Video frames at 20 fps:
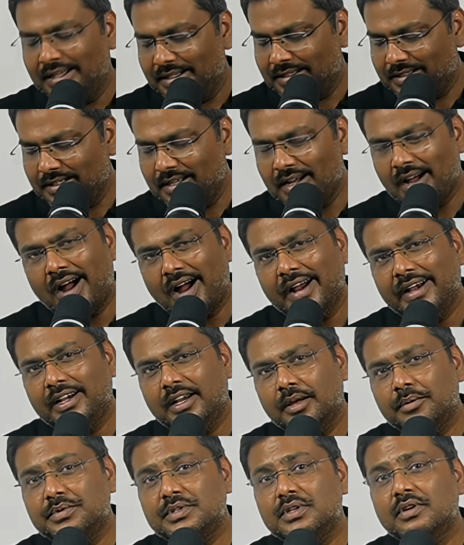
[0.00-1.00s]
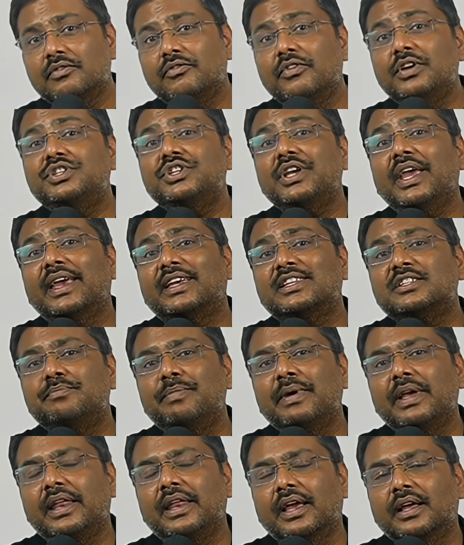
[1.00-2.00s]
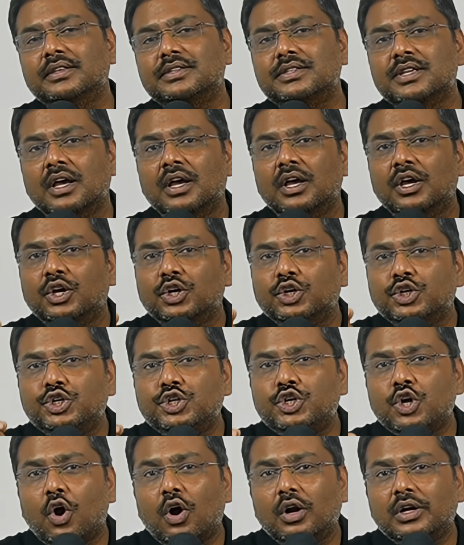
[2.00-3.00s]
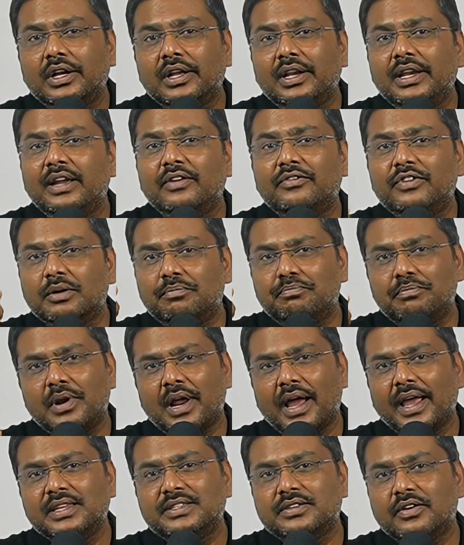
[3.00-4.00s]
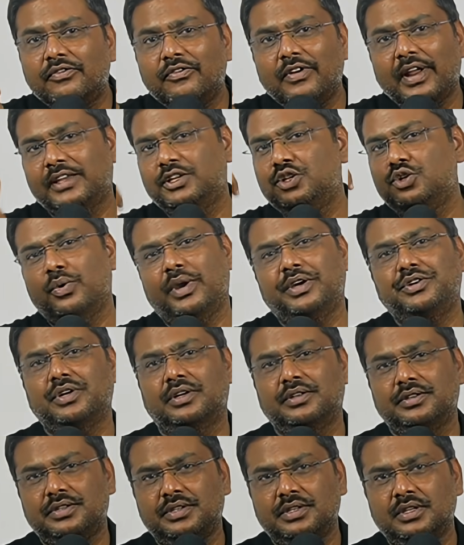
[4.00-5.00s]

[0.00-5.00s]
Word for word: the items which experience short-lived price fluctuations.